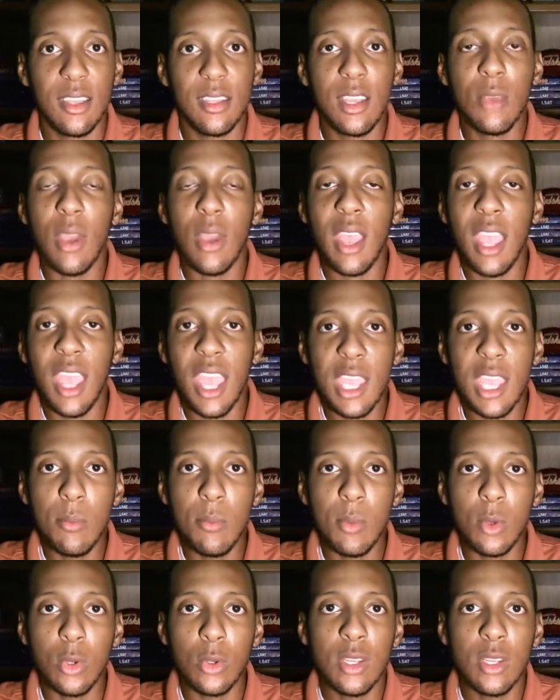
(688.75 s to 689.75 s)
they were
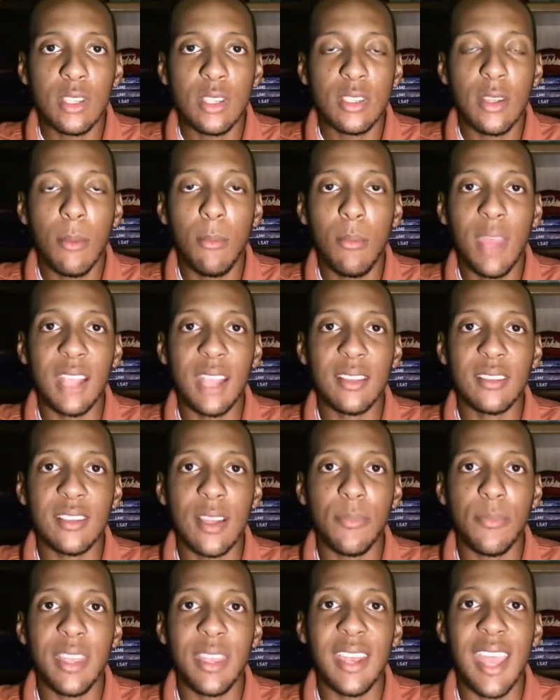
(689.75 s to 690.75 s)
able to make
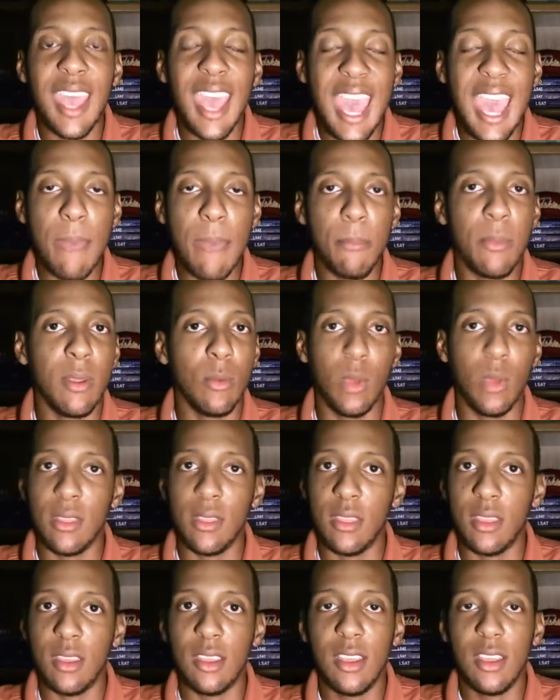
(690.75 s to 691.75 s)
something happen
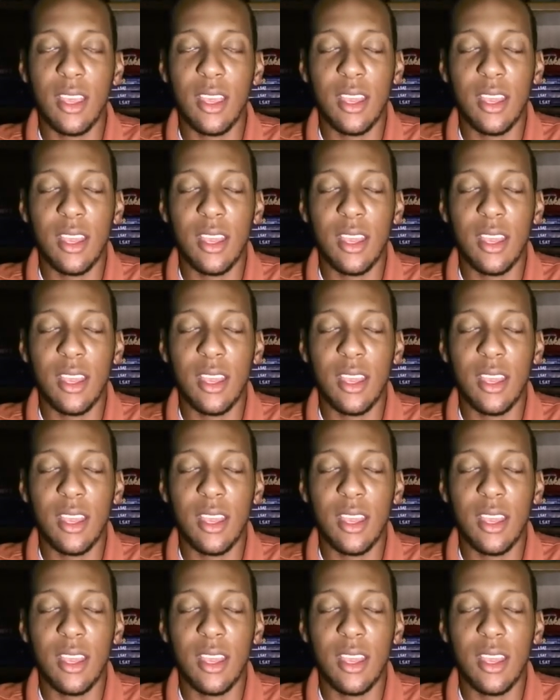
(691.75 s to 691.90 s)
with it.